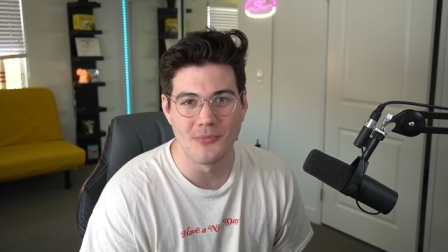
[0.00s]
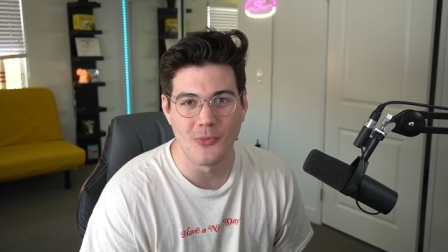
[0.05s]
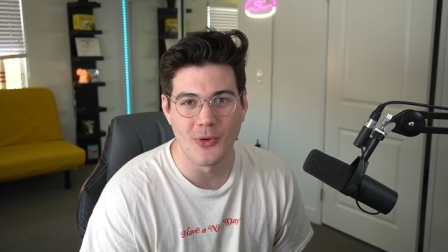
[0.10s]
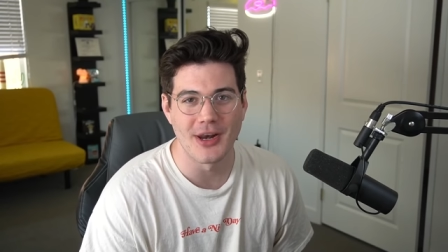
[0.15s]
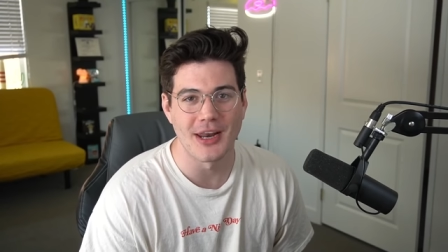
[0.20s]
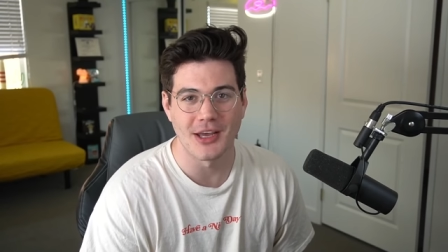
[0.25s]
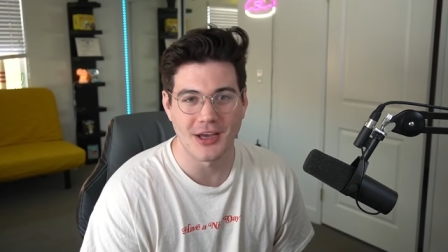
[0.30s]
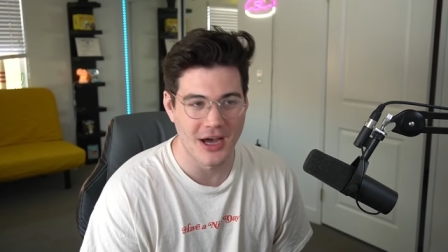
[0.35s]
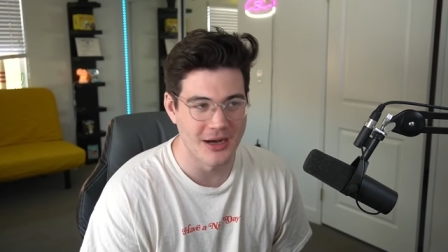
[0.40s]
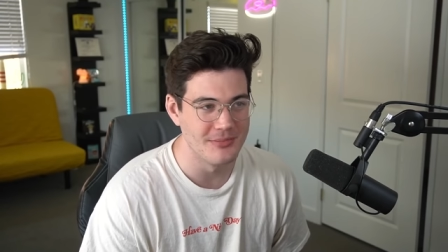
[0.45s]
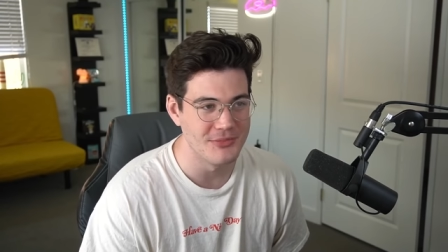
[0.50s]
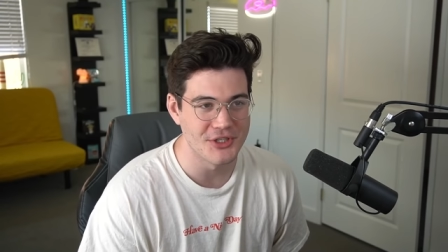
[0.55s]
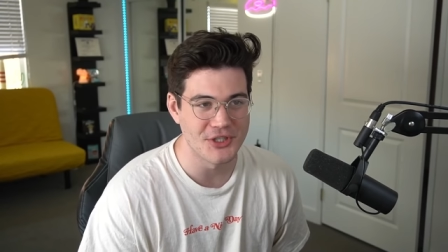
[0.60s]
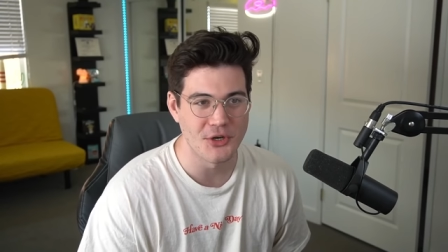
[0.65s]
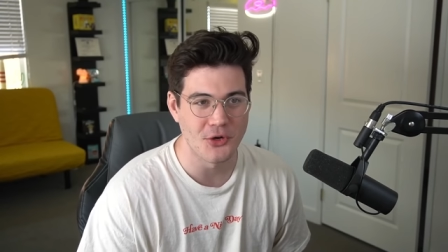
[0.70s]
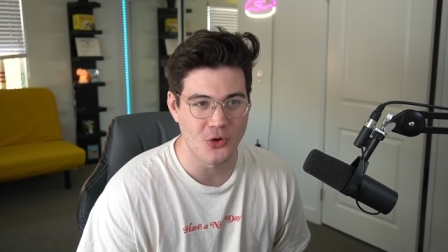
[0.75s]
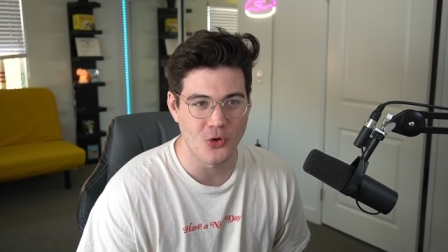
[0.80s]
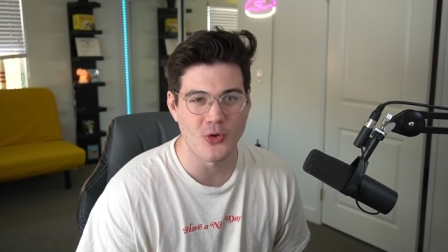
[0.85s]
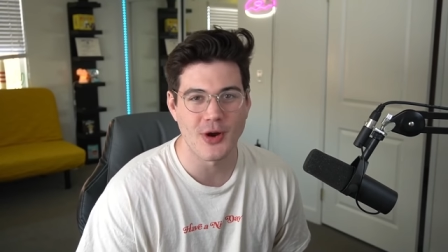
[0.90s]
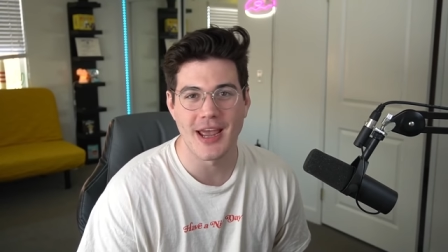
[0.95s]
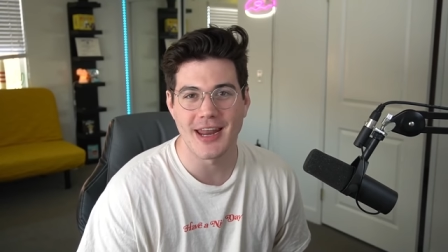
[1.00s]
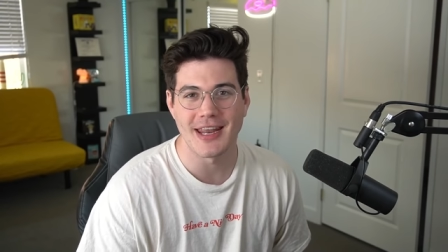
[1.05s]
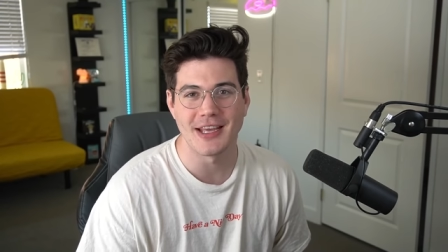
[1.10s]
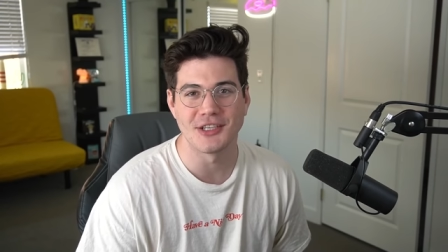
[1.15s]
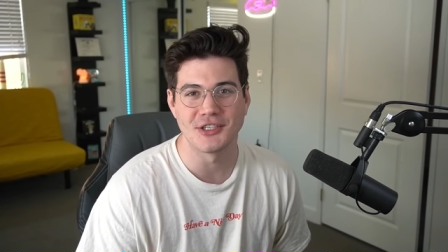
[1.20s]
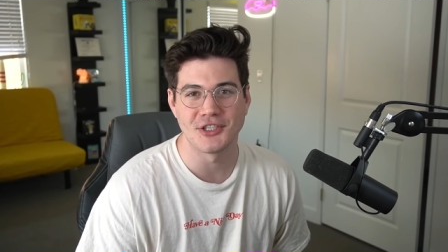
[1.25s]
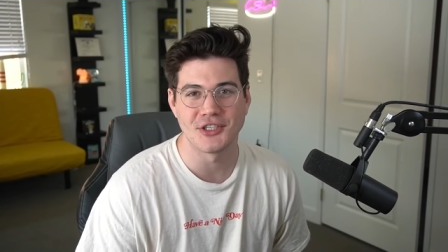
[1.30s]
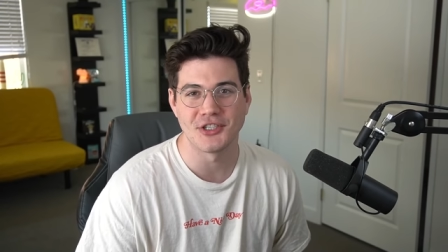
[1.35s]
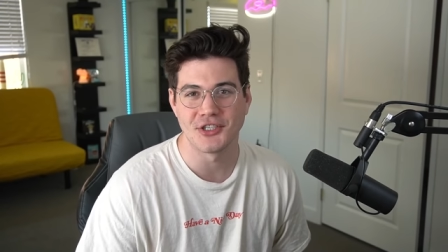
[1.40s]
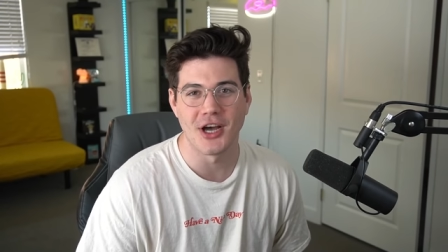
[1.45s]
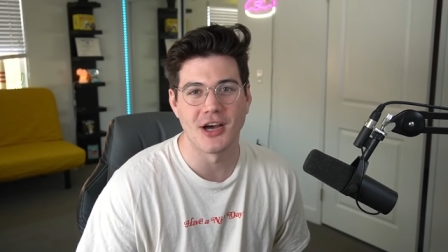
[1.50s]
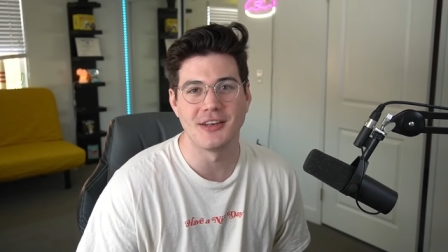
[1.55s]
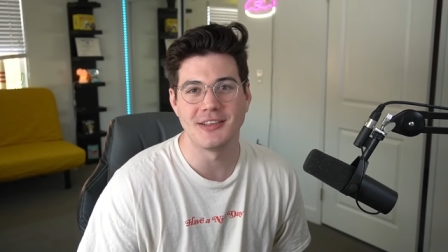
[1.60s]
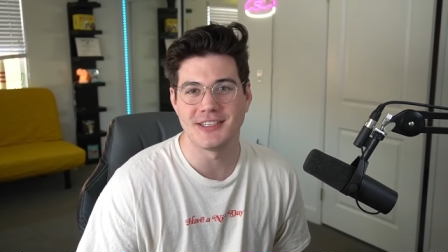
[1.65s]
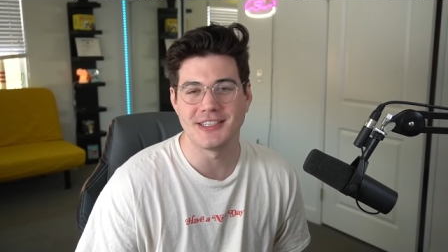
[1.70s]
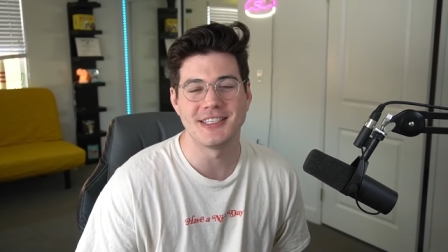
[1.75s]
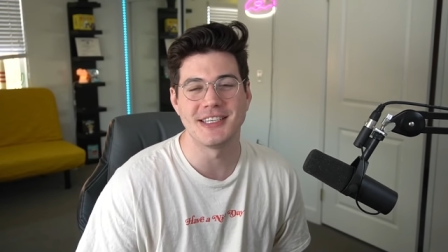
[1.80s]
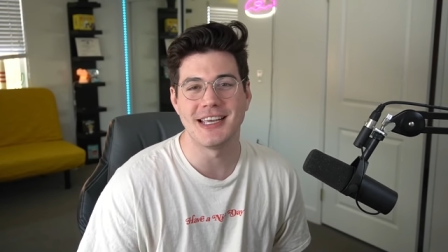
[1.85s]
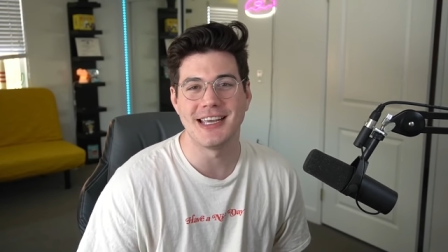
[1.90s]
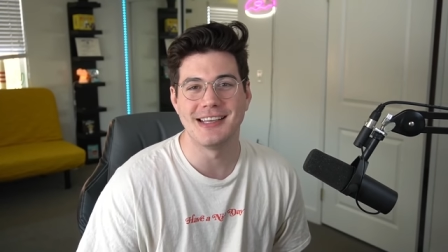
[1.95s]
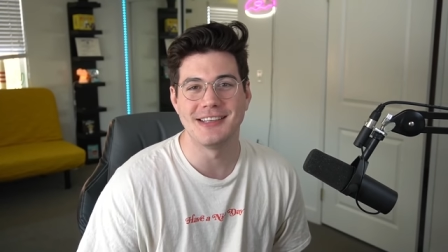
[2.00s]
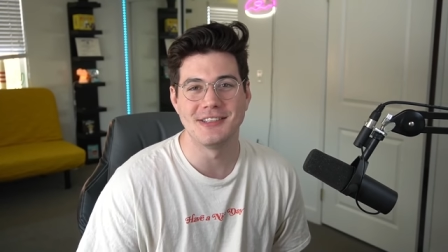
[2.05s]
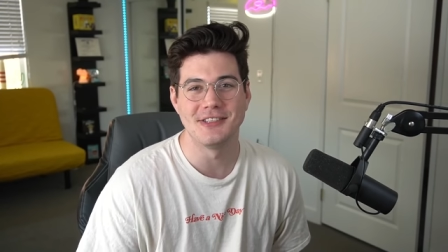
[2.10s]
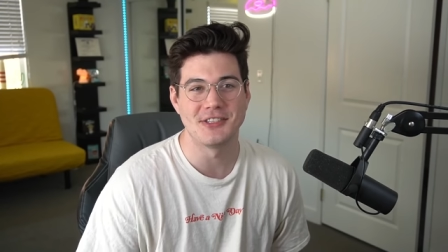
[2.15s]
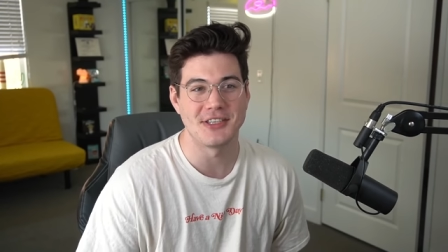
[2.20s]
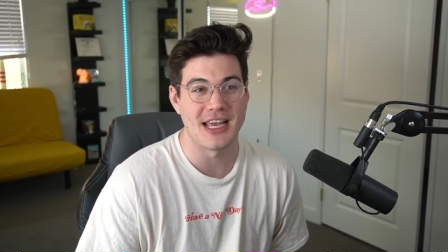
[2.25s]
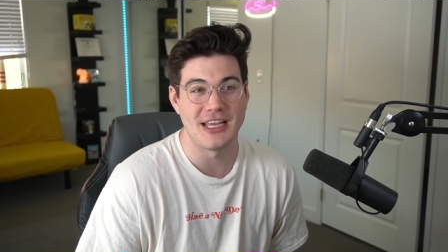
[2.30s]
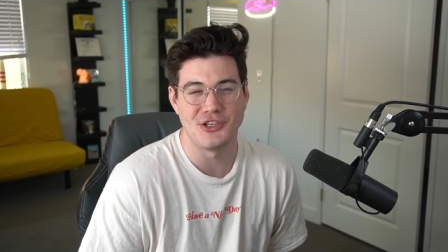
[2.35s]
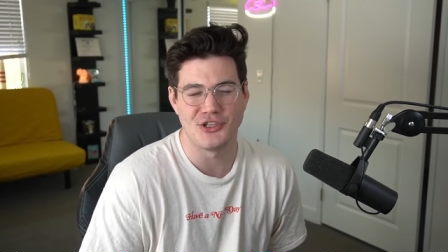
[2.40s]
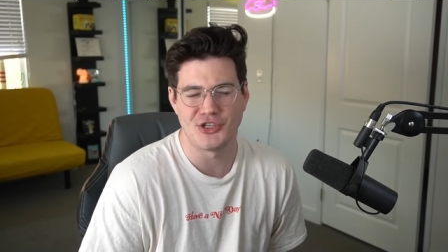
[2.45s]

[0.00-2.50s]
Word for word: when it comes to creating stunt scenes and